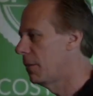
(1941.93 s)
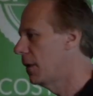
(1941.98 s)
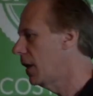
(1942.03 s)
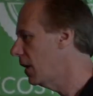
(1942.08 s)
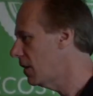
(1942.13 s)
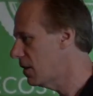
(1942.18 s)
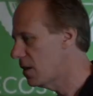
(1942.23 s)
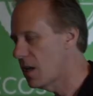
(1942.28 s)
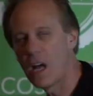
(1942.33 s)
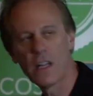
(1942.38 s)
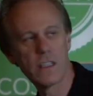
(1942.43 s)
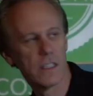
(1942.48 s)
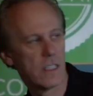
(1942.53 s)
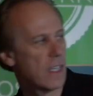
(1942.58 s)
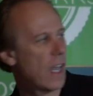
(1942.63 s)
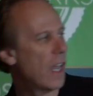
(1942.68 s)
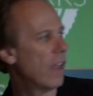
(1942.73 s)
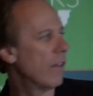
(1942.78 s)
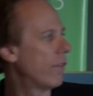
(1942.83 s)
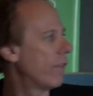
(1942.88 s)
is not
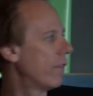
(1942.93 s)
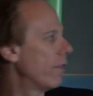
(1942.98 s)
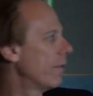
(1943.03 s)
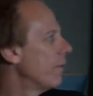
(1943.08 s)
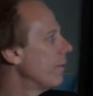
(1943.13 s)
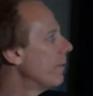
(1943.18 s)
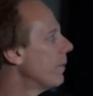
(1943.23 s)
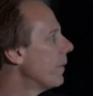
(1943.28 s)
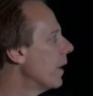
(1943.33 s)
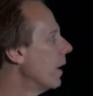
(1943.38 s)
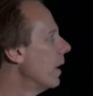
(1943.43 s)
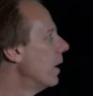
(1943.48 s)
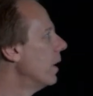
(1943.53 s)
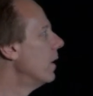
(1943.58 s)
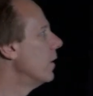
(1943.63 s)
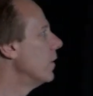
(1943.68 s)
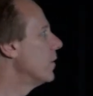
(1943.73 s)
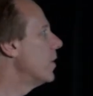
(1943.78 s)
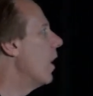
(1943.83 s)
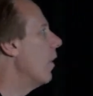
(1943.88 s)
safe.
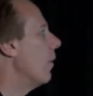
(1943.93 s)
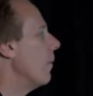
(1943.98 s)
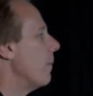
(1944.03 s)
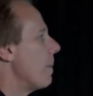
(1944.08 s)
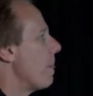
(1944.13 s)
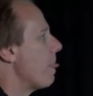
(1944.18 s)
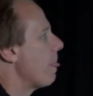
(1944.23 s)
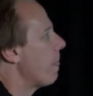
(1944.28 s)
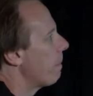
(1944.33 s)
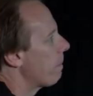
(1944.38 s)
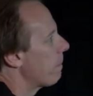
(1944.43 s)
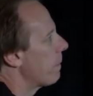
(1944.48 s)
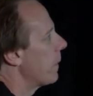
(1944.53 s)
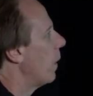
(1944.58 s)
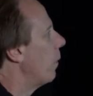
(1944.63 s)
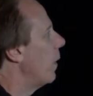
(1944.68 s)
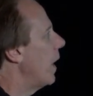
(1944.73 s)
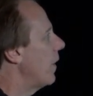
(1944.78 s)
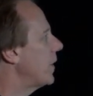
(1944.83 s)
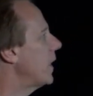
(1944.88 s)
So
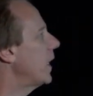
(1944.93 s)
we have to